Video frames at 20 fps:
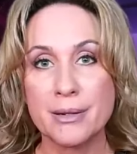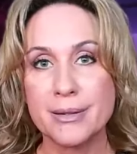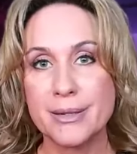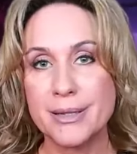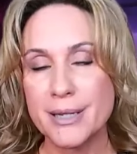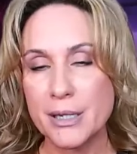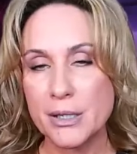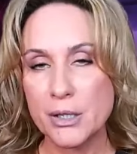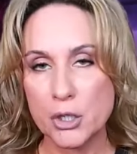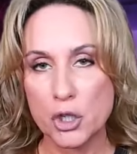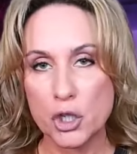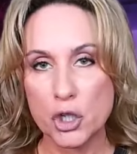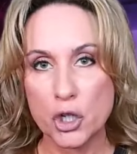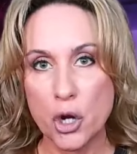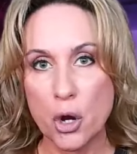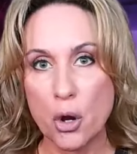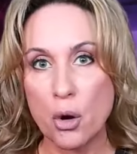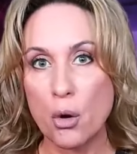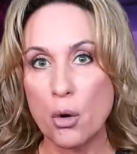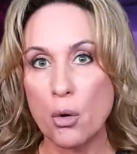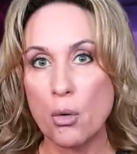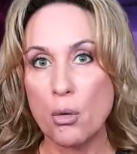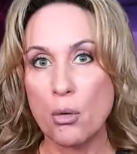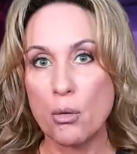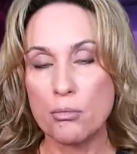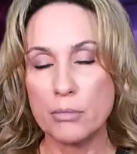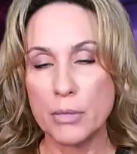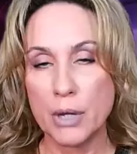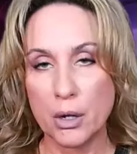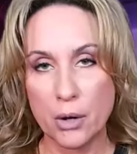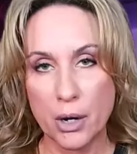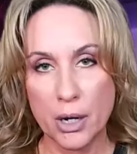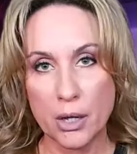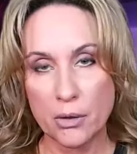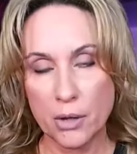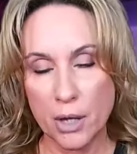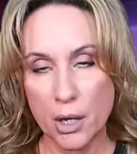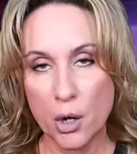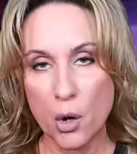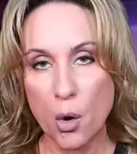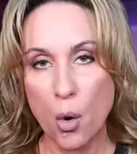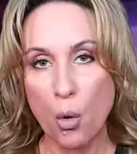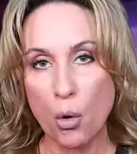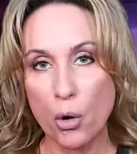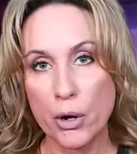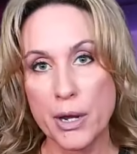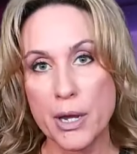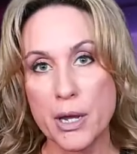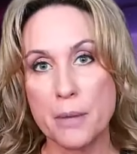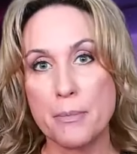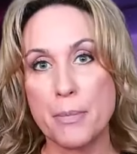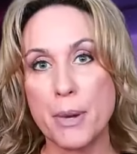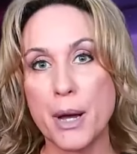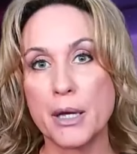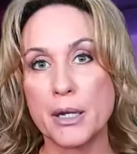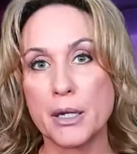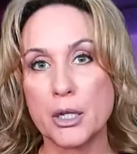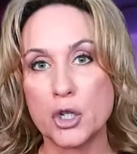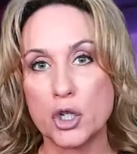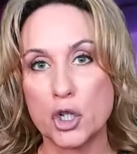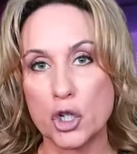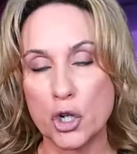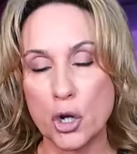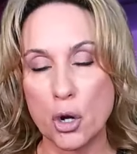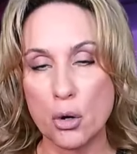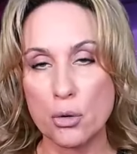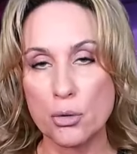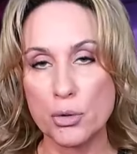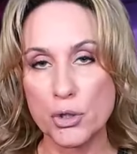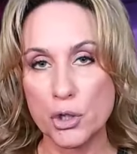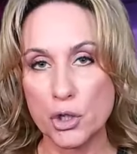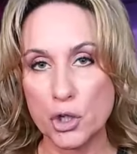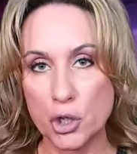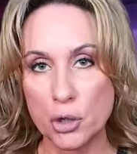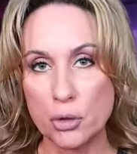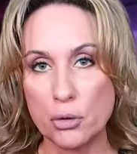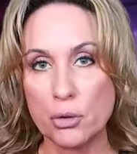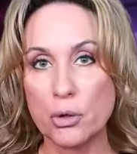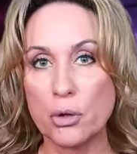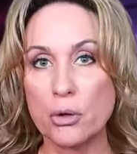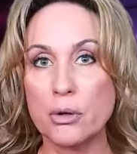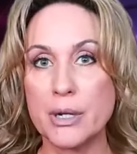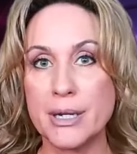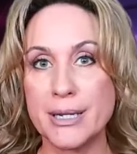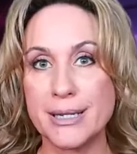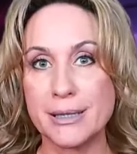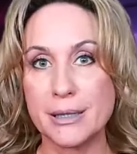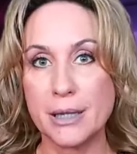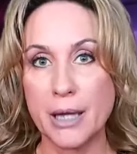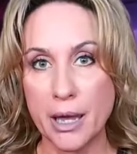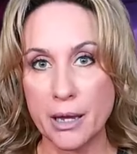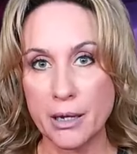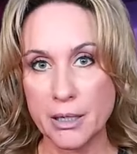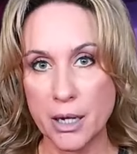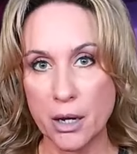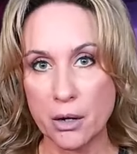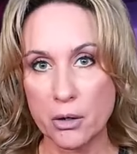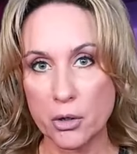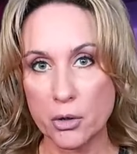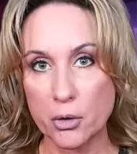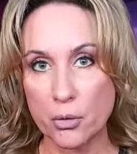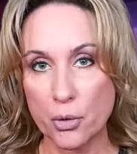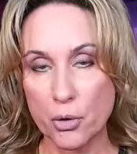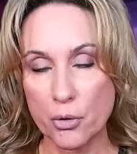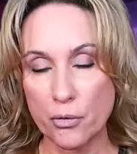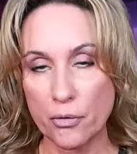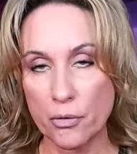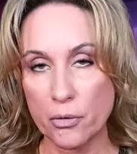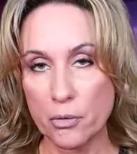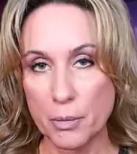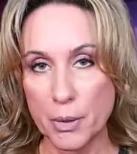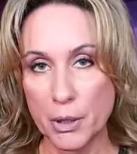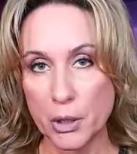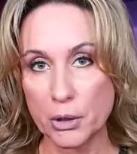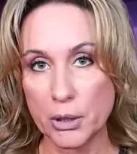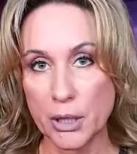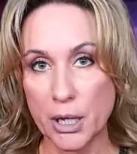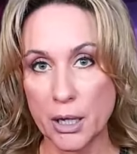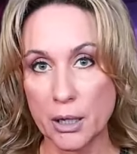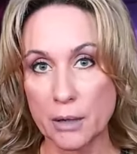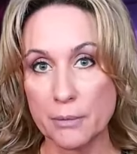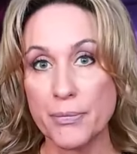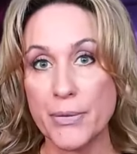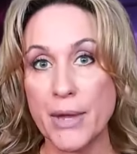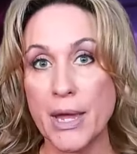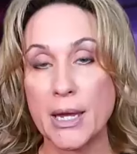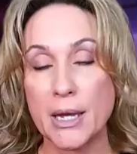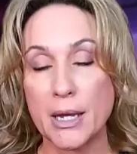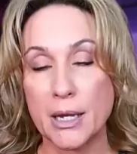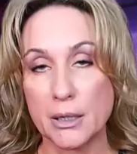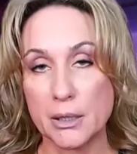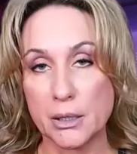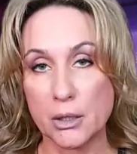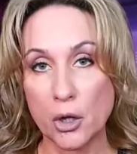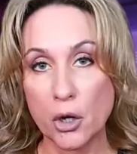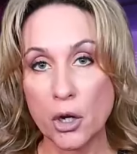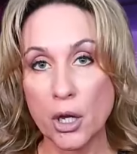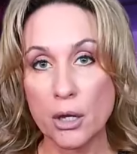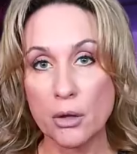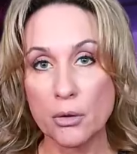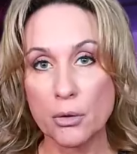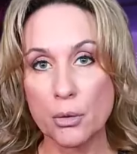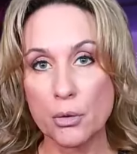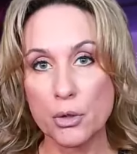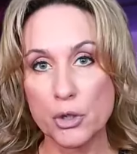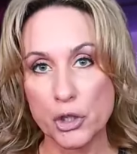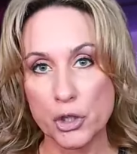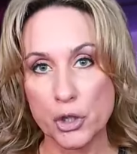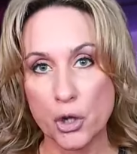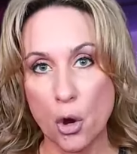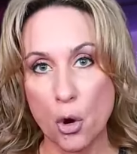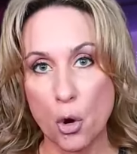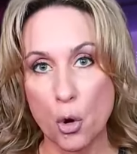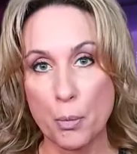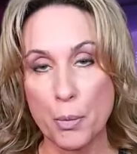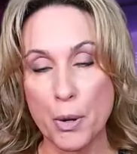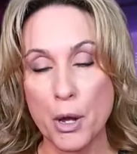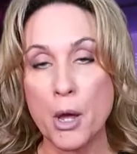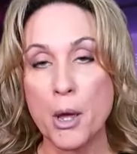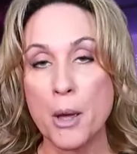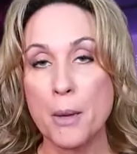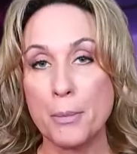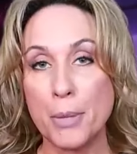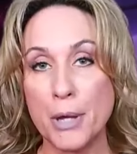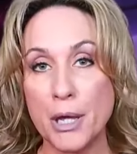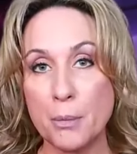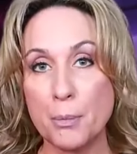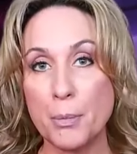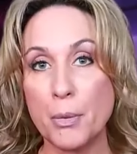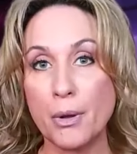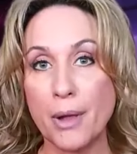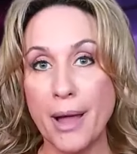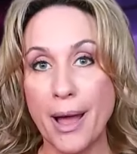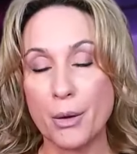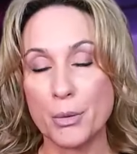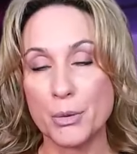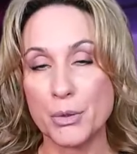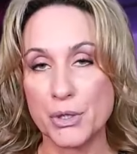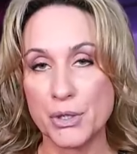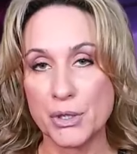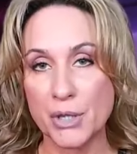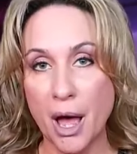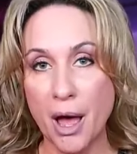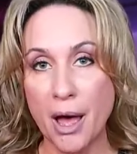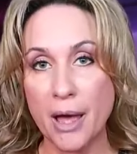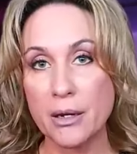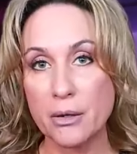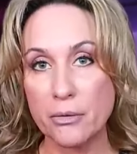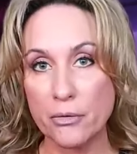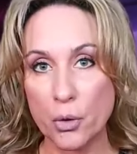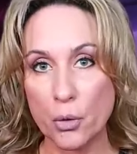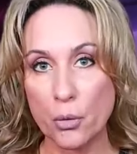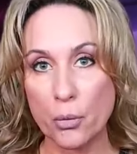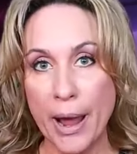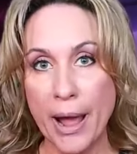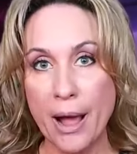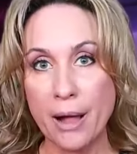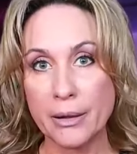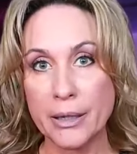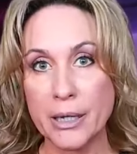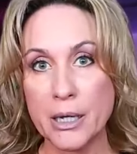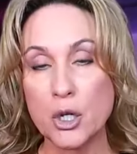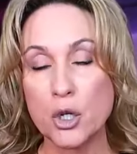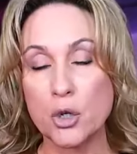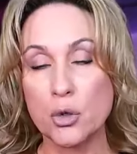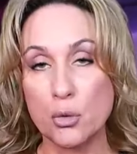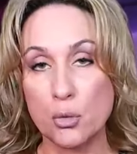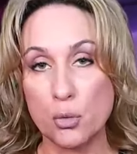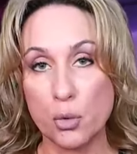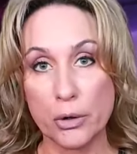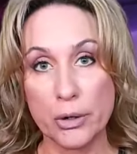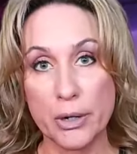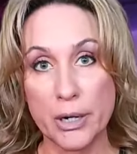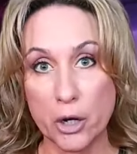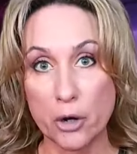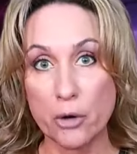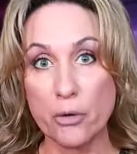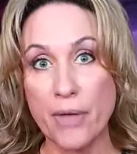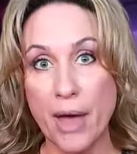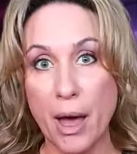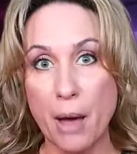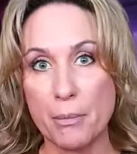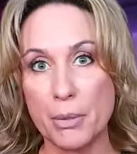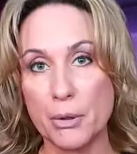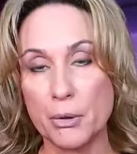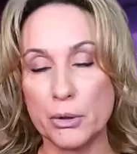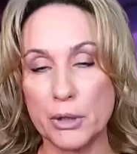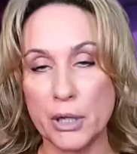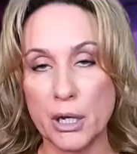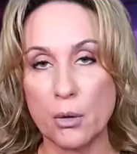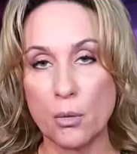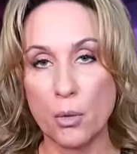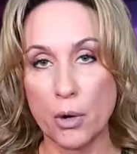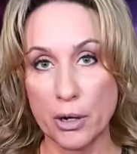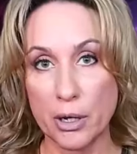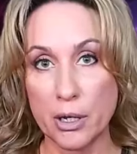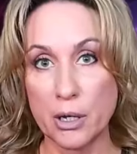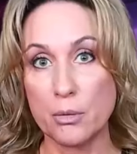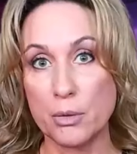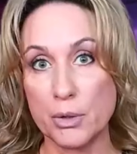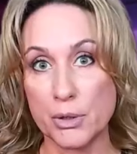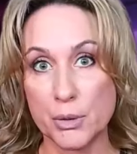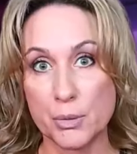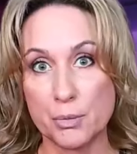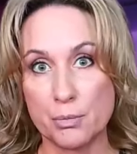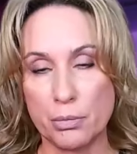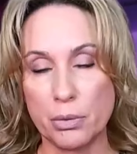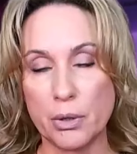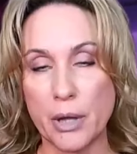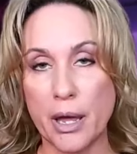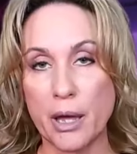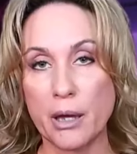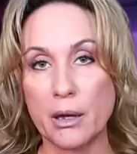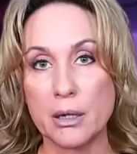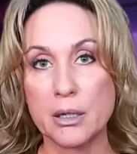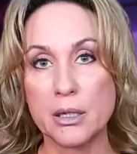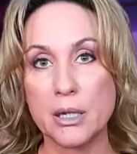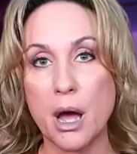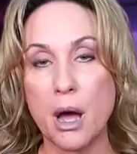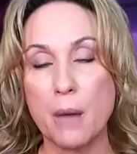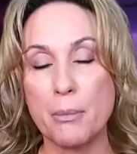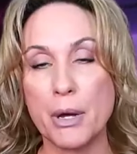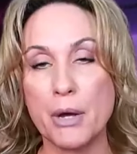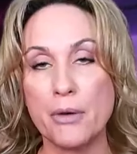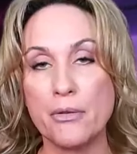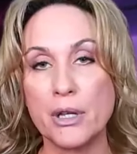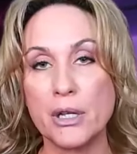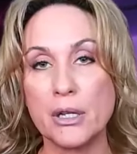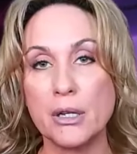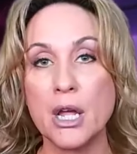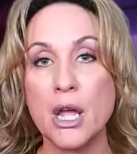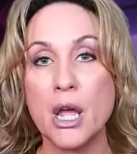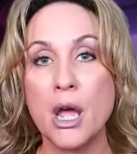Doesn't show, you know, anything gory, but it shows the shooter. He's laying down on the roof of the building. He's looking through a scope. People outside of the rally who were near that building where he was laying on top of it,